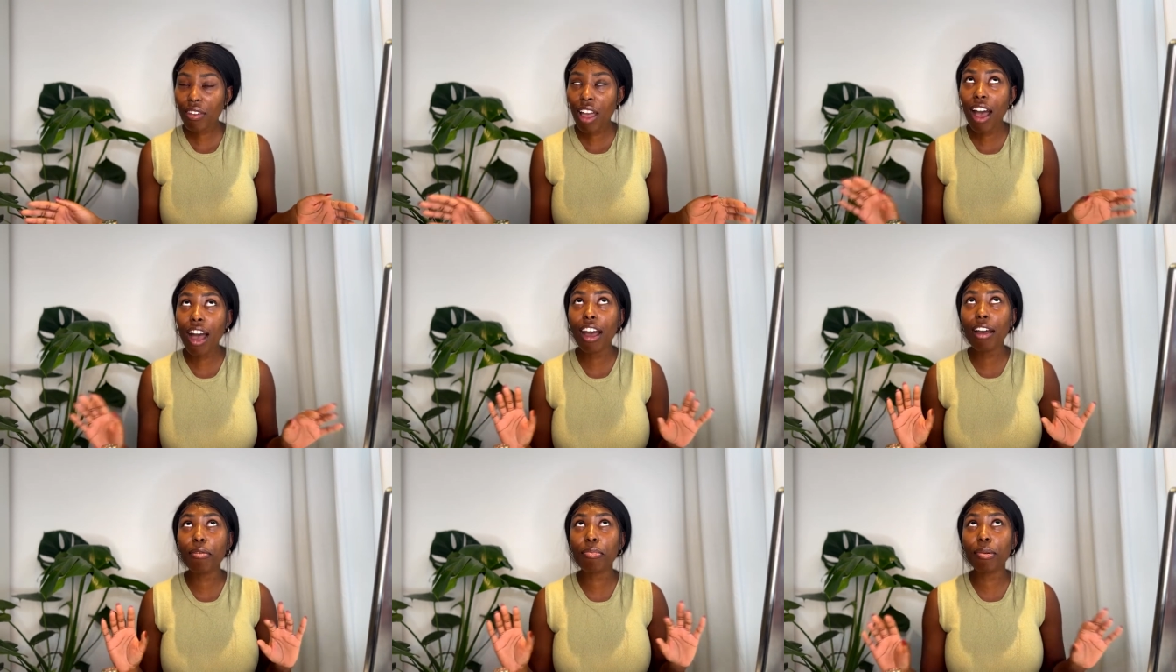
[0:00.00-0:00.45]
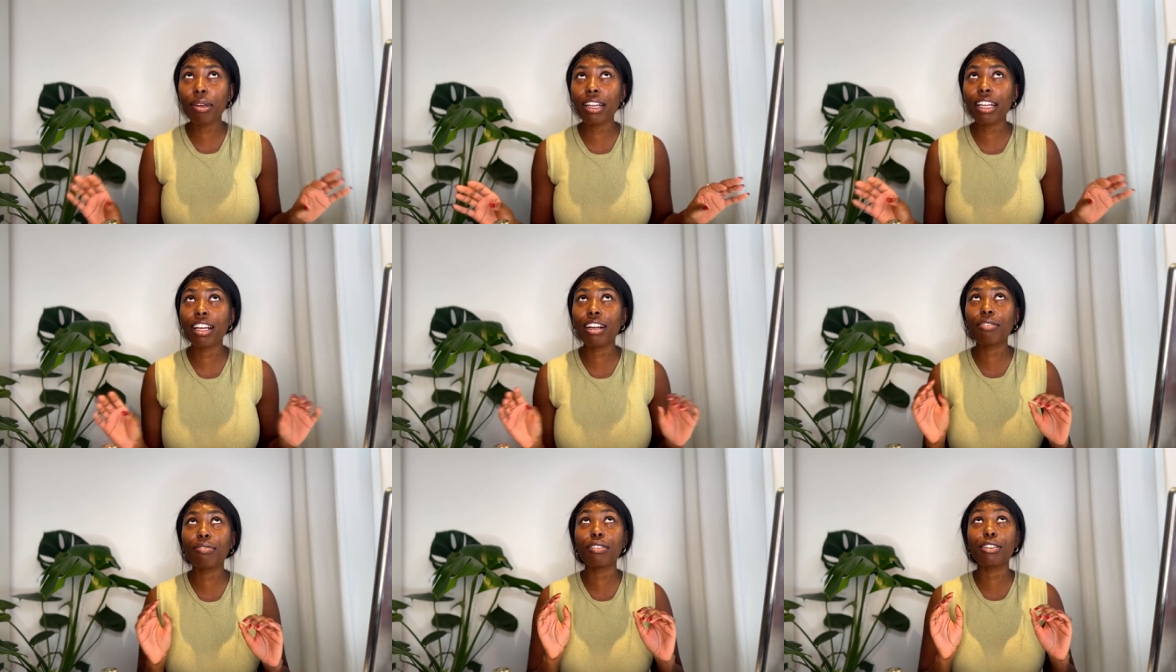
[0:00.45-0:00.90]
I've been
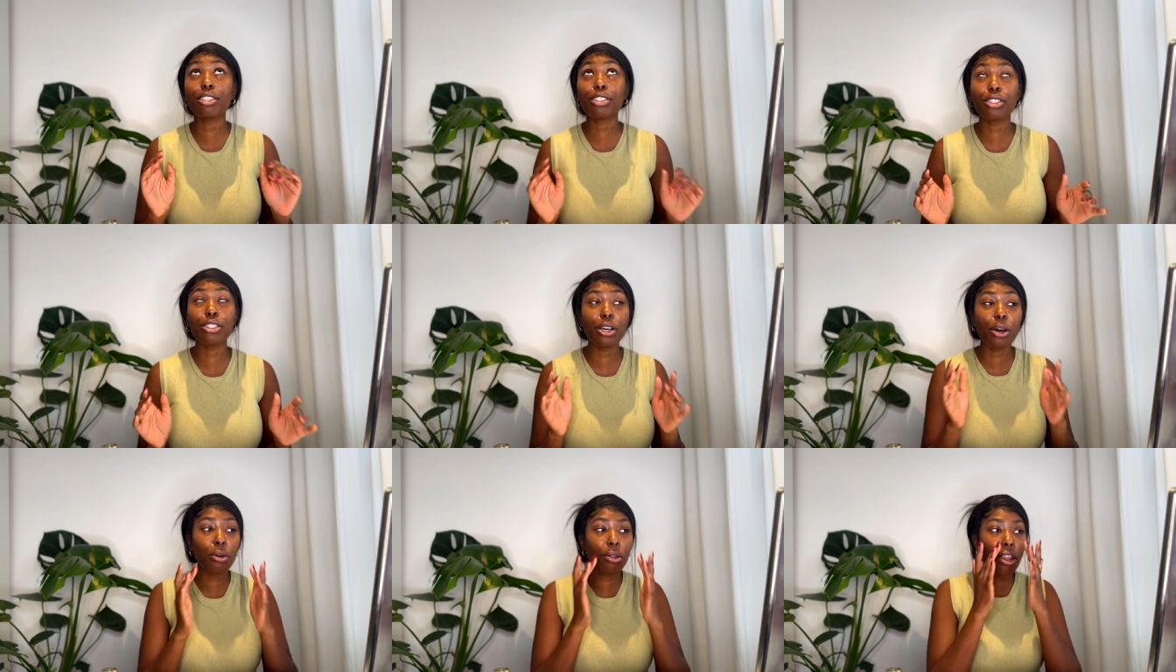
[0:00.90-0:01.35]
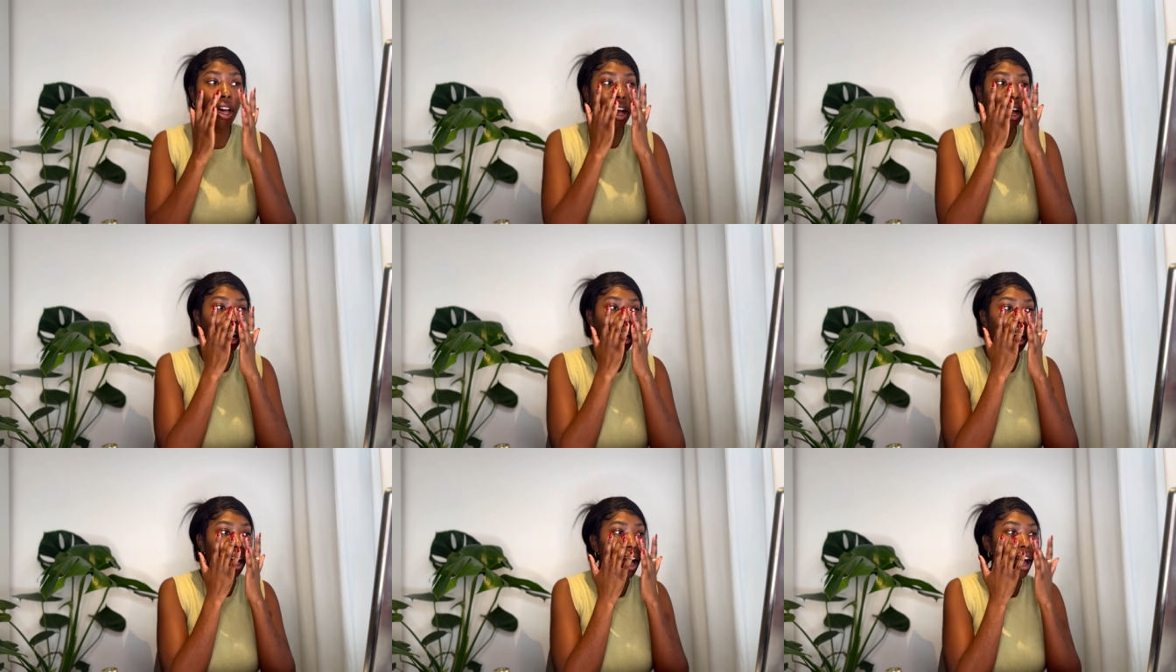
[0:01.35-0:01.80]
here for so
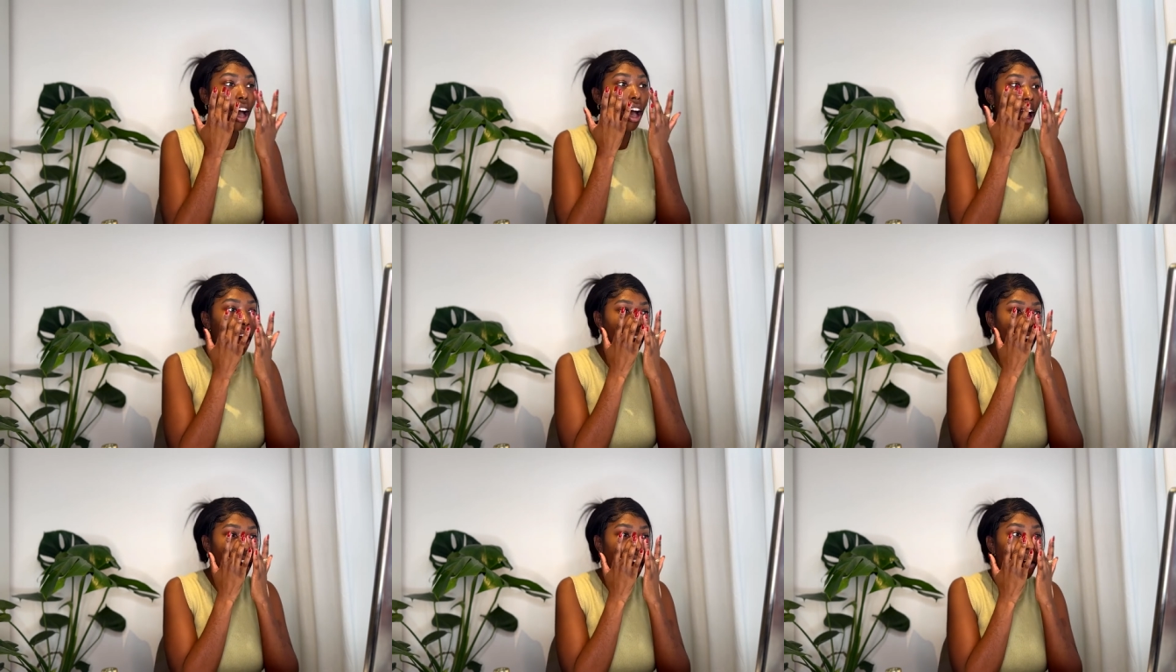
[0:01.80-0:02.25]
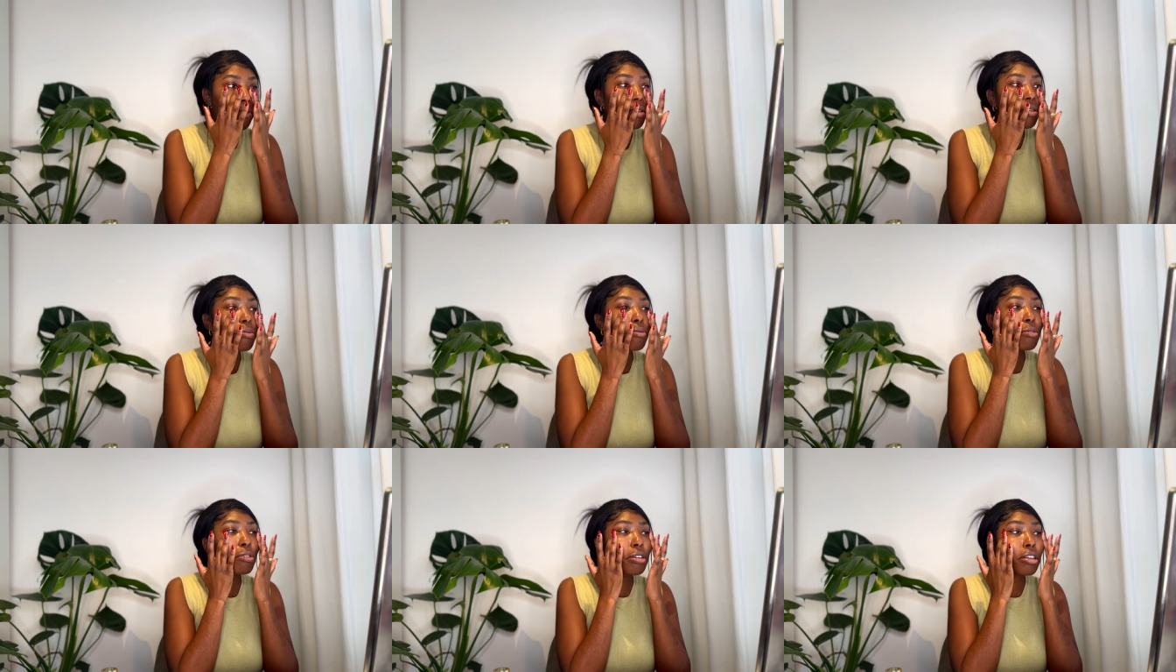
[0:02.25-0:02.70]
long. And I
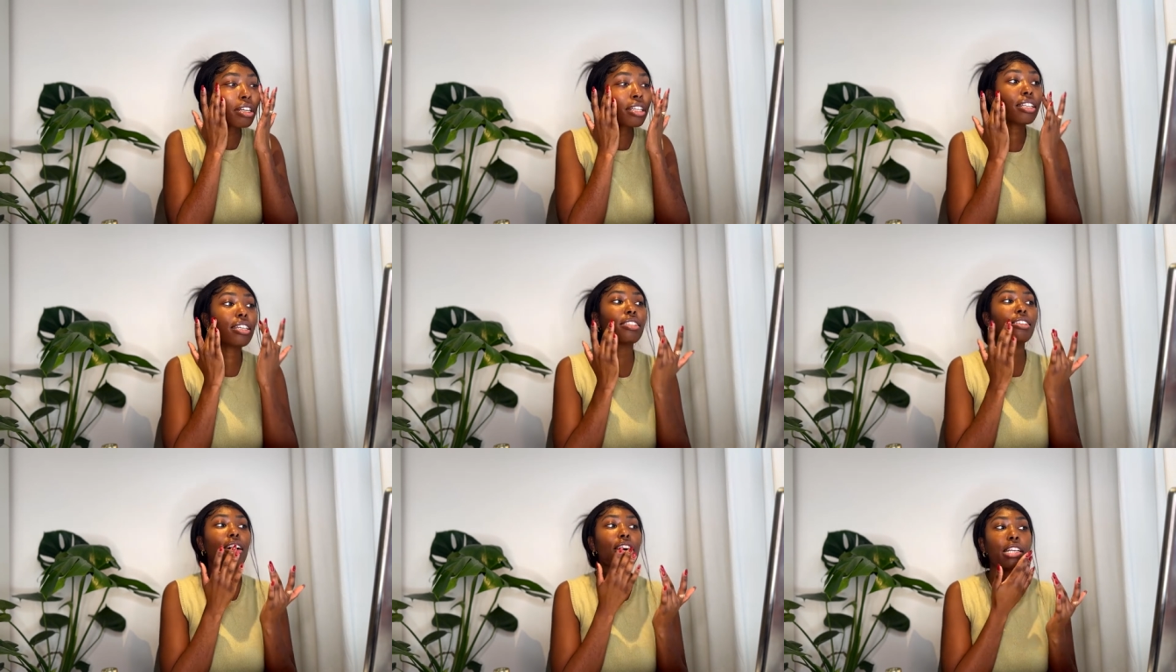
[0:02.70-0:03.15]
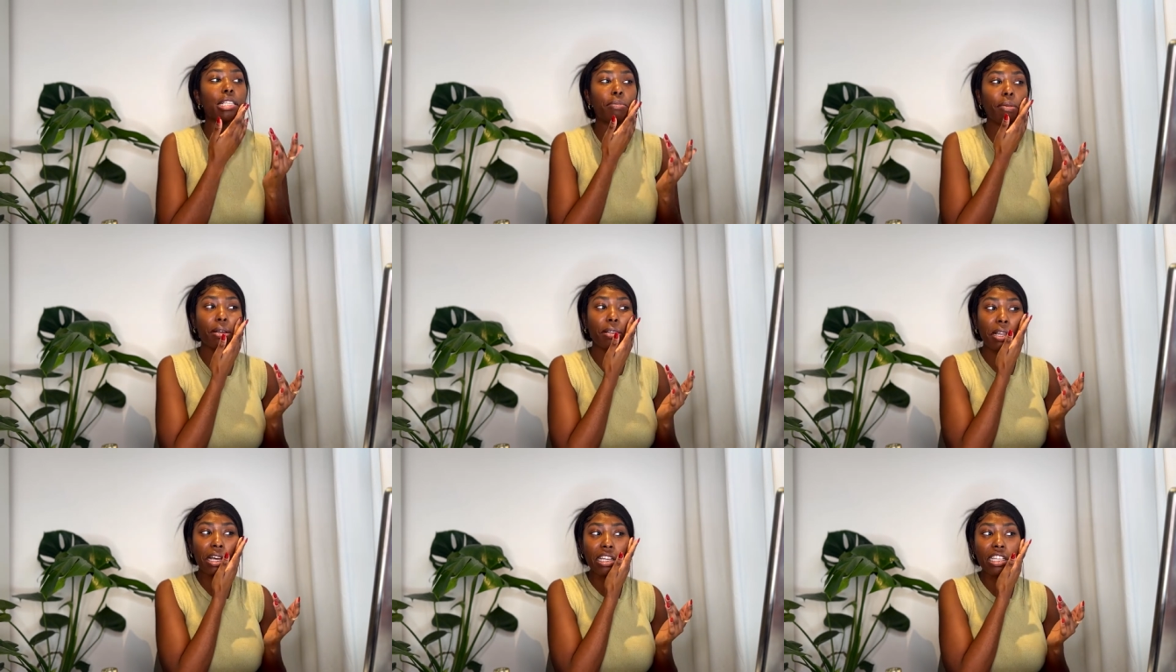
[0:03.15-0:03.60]
haven't really talked
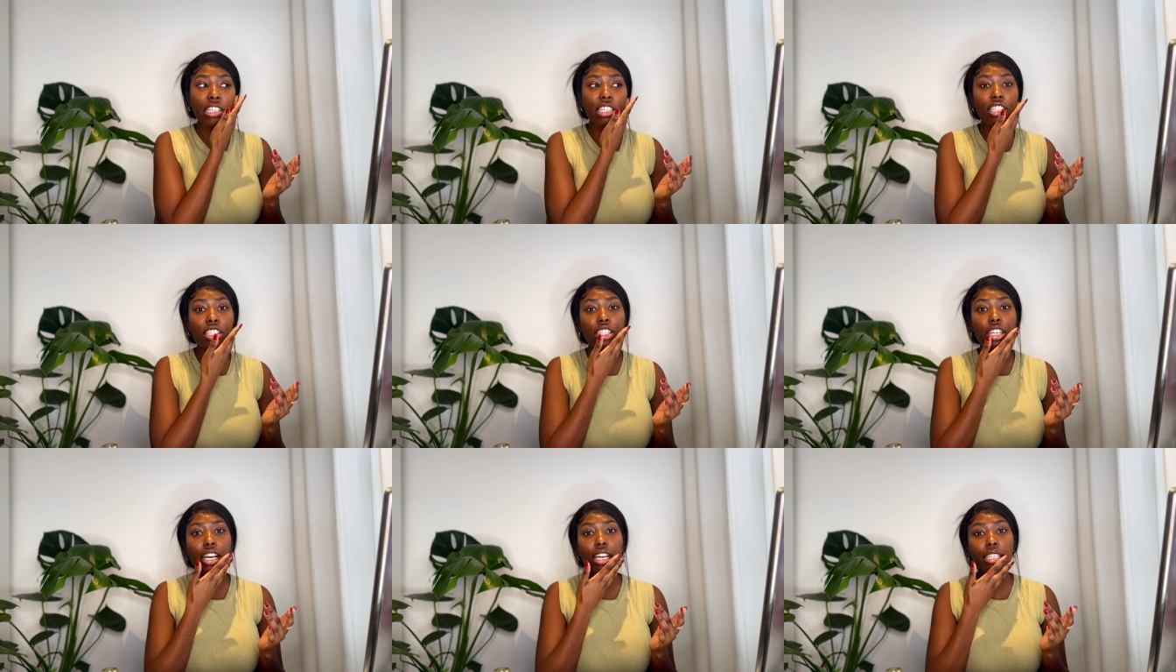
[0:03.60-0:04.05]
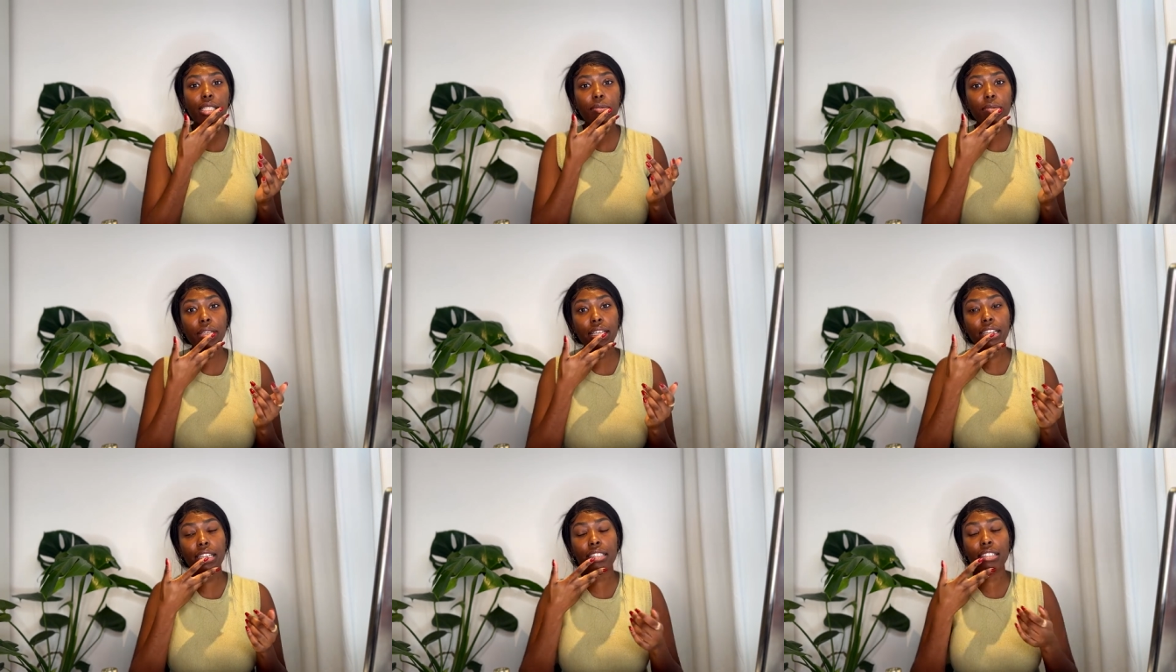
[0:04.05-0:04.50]
about London just
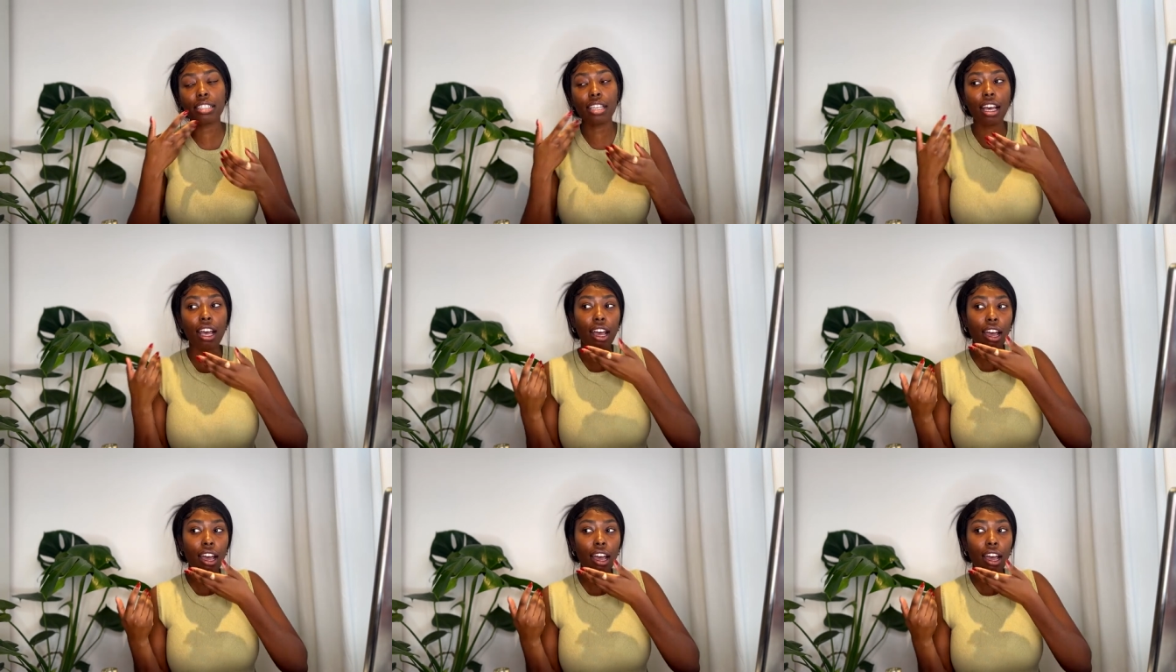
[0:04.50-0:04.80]
because